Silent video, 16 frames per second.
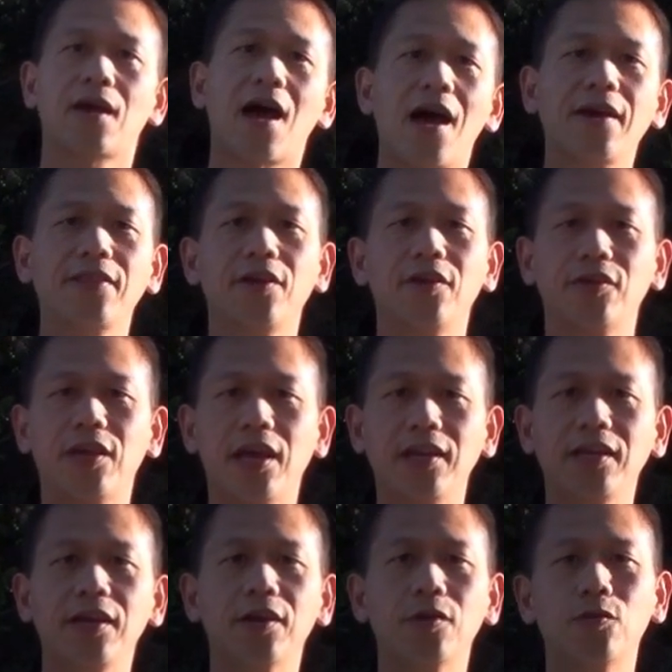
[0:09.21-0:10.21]
Hi there,
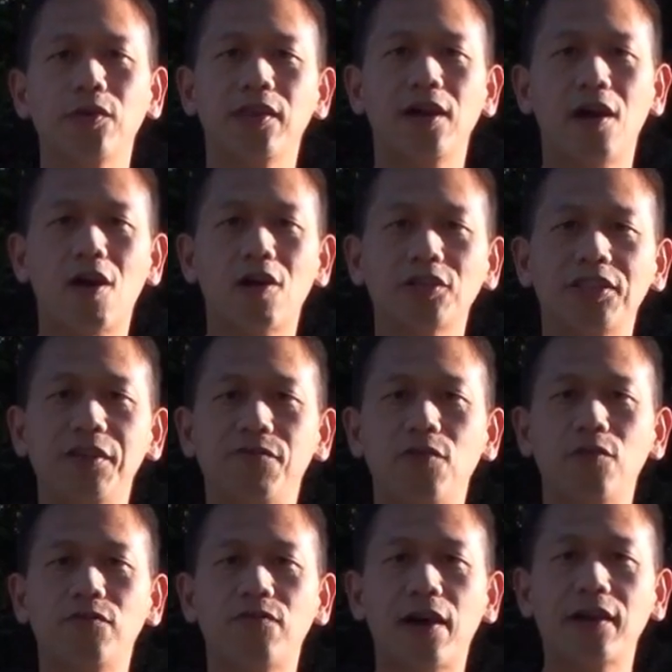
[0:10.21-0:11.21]
Ken here with RC
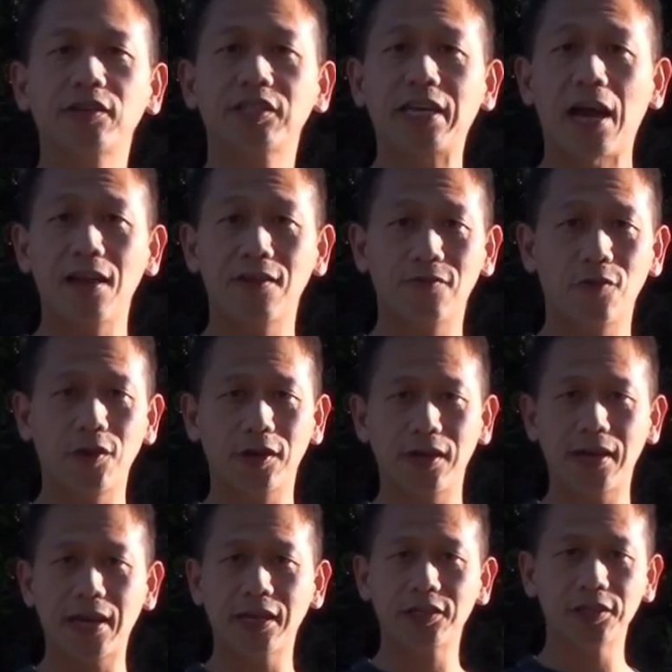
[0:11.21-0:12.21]
Foam Fighters California
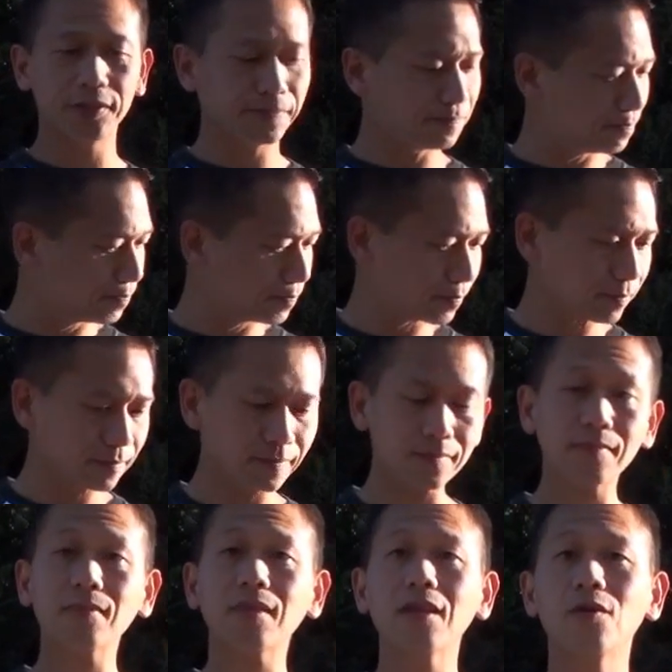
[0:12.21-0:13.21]
Connection.
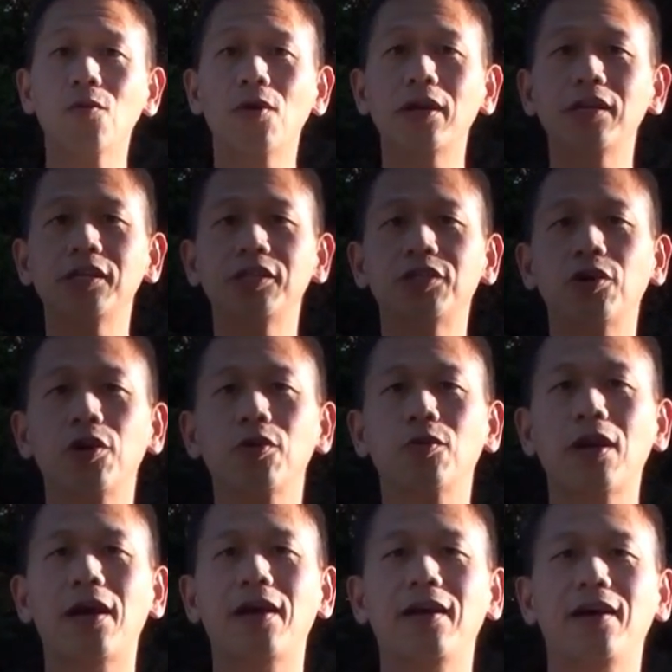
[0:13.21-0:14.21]
I wanted to show you what
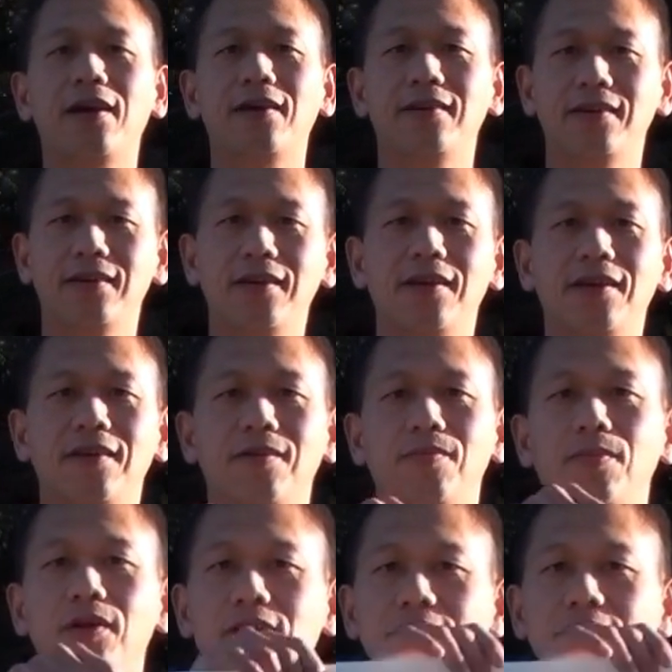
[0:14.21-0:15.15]
I built